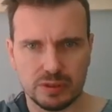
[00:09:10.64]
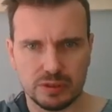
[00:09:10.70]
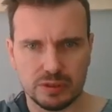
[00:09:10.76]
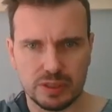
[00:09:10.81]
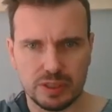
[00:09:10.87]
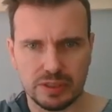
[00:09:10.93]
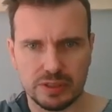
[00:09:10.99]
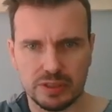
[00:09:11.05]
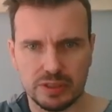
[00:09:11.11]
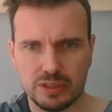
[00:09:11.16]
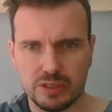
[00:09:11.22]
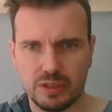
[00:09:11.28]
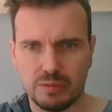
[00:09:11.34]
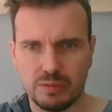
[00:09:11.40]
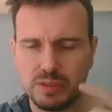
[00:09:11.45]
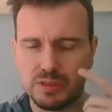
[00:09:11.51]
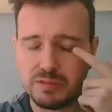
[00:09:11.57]
says
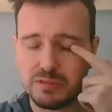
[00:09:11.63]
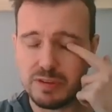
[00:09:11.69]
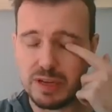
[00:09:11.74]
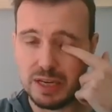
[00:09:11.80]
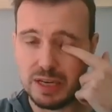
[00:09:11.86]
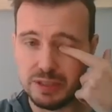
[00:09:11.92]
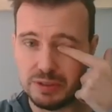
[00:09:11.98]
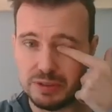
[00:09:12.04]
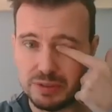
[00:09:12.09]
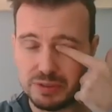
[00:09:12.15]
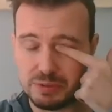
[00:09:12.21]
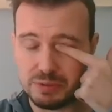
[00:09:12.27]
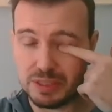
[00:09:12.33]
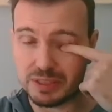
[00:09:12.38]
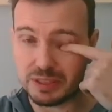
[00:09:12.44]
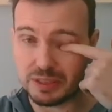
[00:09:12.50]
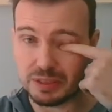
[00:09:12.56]
determine the values
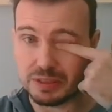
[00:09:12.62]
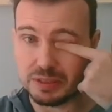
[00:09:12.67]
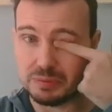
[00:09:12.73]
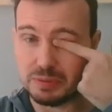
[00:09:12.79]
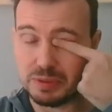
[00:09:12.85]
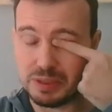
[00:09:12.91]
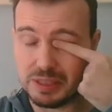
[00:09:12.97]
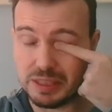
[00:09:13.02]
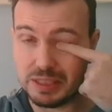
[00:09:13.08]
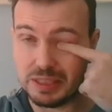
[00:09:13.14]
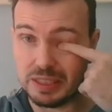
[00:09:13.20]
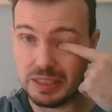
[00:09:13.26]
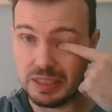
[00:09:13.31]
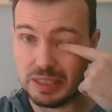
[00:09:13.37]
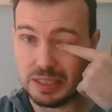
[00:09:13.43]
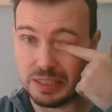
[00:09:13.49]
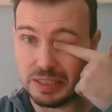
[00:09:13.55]
where it's going to be a,
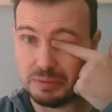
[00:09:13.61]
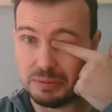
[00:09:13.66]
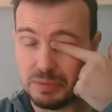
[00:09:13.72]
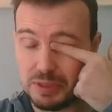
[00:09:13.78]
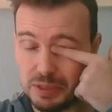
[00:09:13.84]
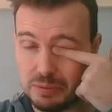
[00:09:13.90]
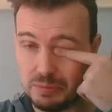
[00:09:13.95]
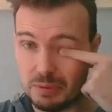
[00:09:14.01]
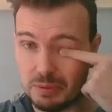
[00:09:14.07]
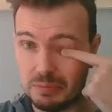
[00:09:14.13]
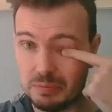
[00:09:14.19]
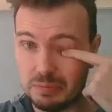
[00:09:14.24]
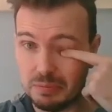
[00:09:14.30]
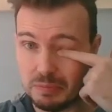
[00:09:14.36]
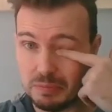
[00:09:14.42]
a minimum.